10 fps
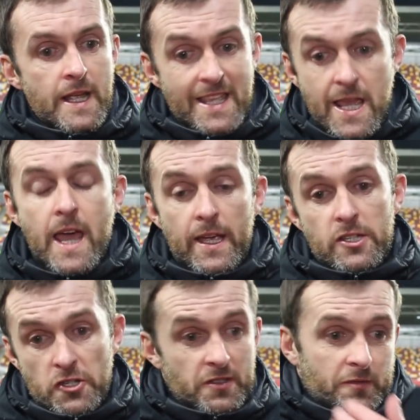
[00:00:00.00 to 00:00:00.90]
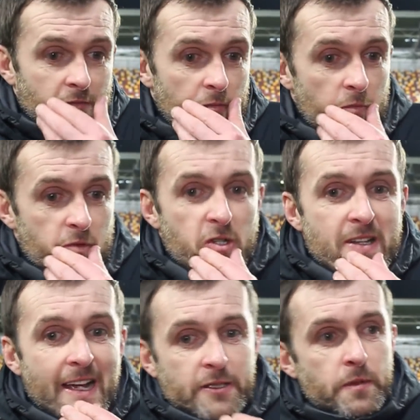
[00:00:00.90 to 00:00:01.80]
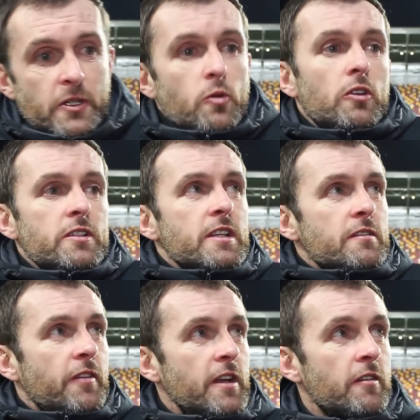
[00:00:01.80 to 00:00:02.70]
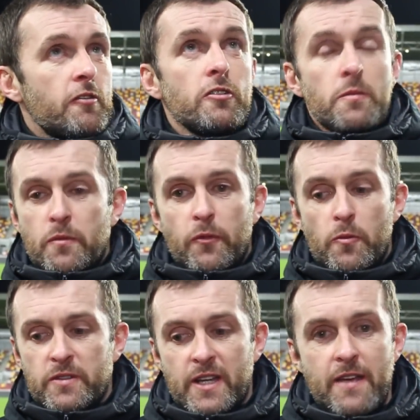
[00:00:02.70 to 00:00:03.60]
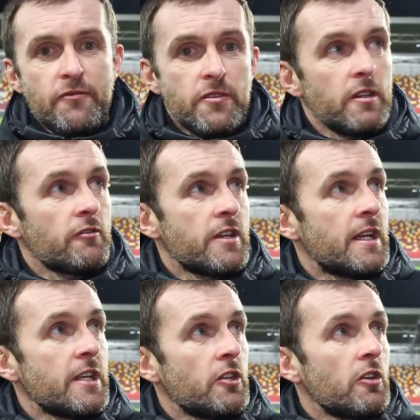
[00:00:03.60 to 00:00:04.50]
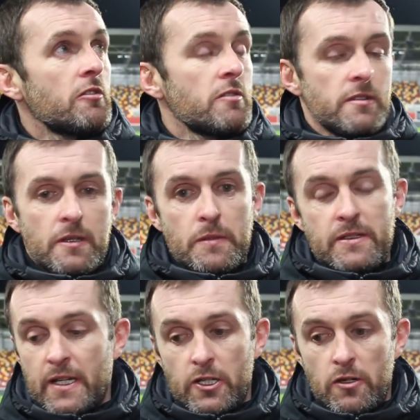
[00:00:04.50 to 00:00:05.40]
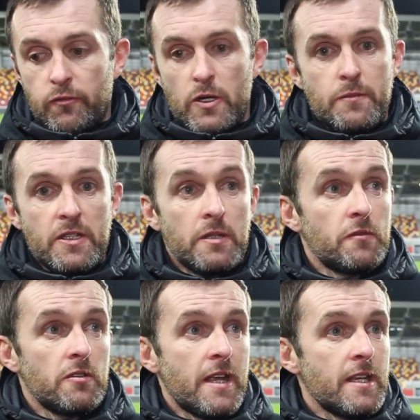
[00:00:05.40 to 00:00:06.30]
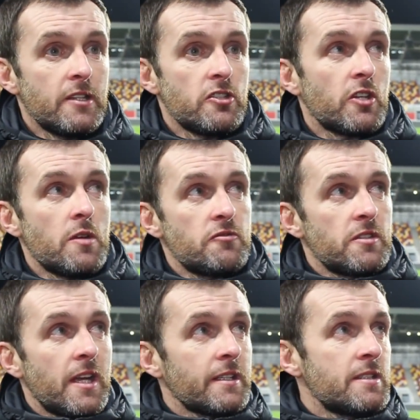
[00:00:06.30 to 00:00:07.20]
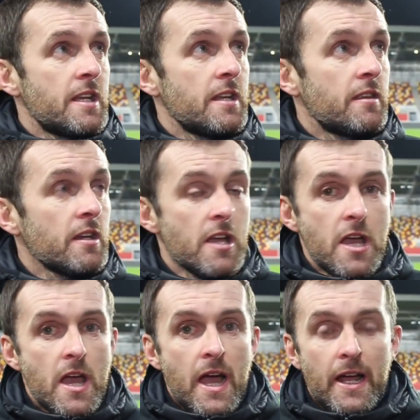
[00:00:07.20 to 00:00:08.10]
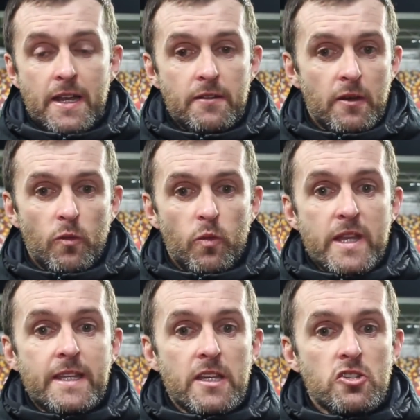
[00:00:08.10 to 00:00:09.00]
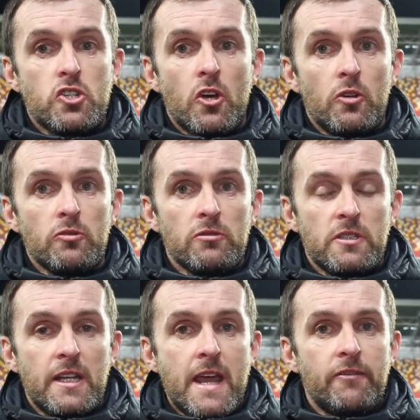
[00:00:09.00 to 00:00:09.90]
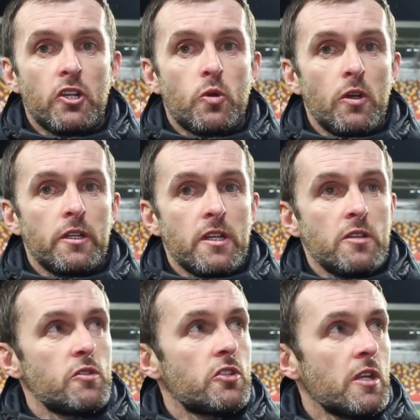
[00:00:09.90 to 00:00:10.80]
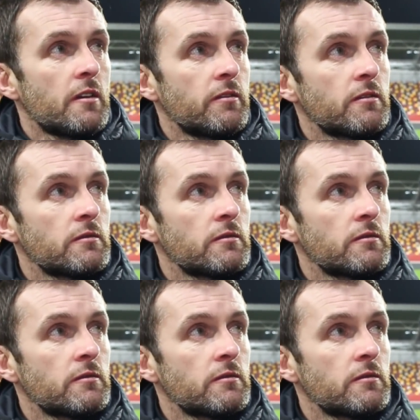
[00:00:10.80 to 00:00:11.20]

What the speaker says: Yeah, it's just lacked a bit of quality in the final third. The performance said everything, really, you know. And I mean, second half we limited them to any just counter-attacks and anything, and then we didn't show the level of quality that we should have.